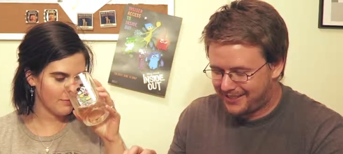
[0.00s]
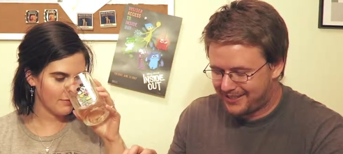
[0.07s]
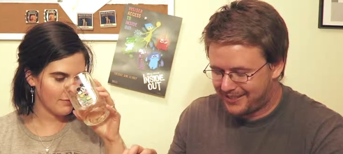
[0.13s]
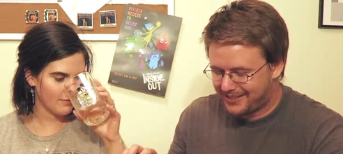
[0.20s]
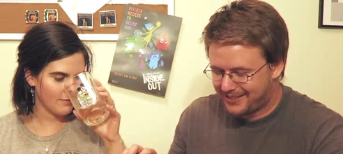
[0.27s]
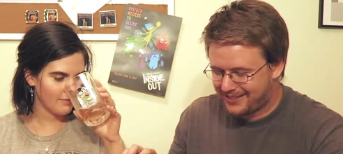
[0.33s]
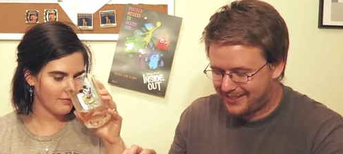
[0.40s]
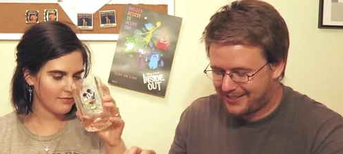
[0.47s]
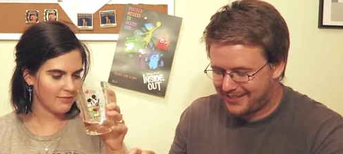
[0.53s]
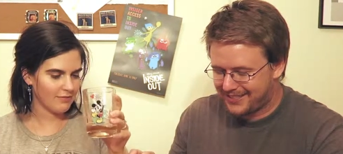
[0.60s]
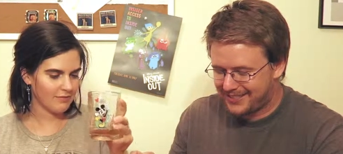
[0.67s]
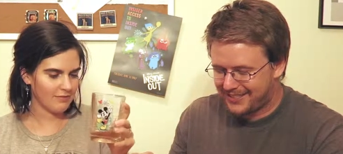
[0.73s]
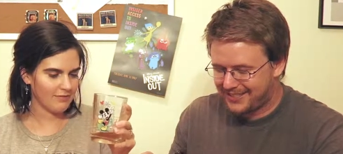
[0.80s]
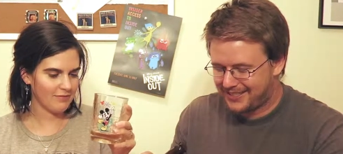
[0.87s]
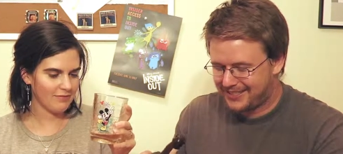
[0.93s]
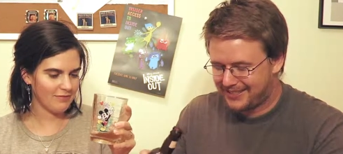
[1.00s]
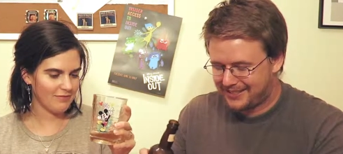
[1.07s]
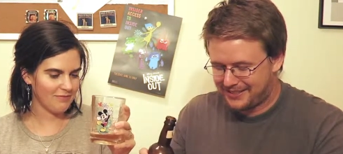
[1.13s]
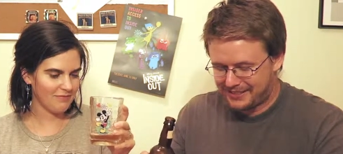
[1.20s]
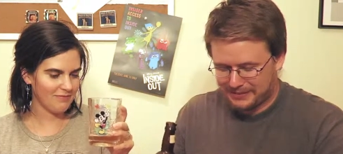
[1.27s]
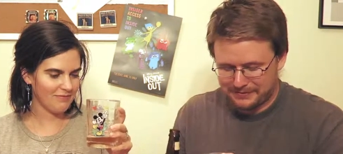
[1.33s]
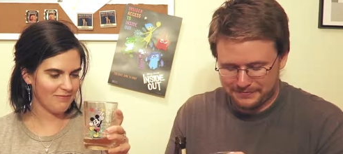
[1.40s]

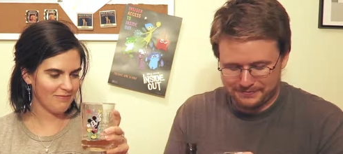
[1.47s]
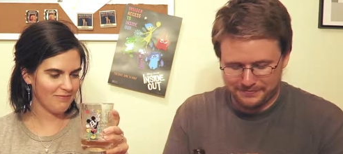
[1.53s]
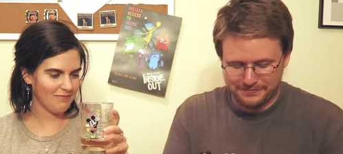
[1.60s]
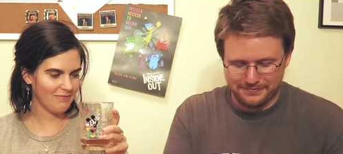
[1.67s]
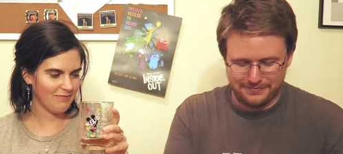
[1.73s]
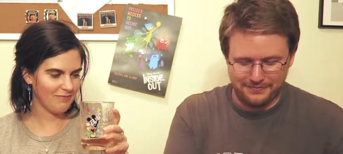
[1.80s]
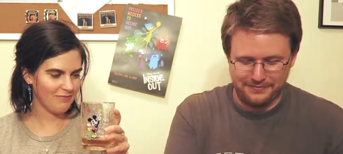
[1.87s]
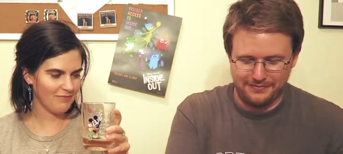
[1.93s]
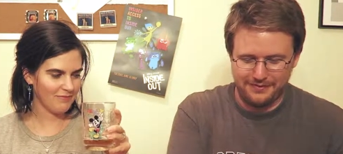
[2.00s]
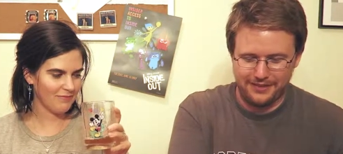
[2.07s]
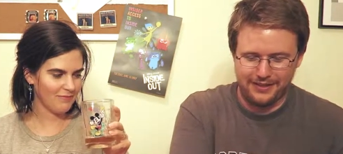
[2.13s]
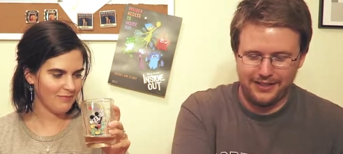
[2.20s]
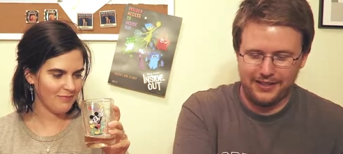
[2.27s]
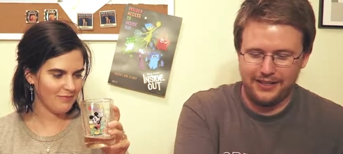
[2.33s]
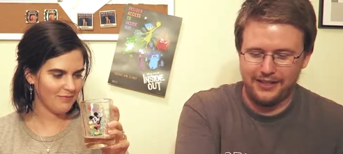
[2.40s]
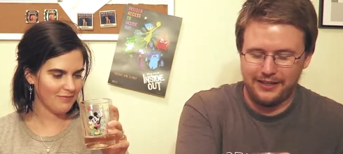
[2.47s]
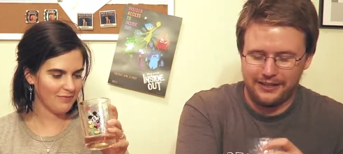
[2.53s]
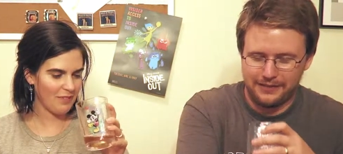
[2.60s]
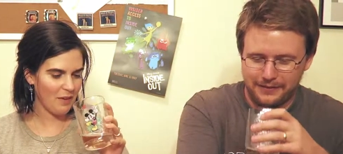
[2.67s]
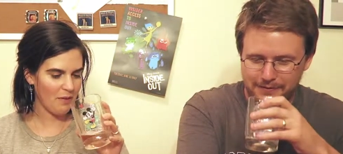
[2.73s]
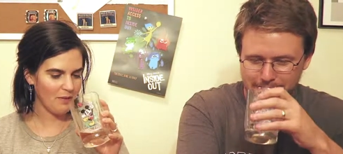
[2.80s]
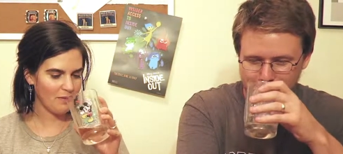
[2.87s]

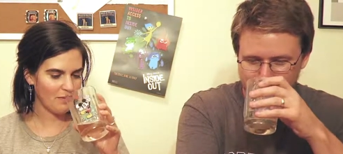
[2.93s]
Nobody speaks.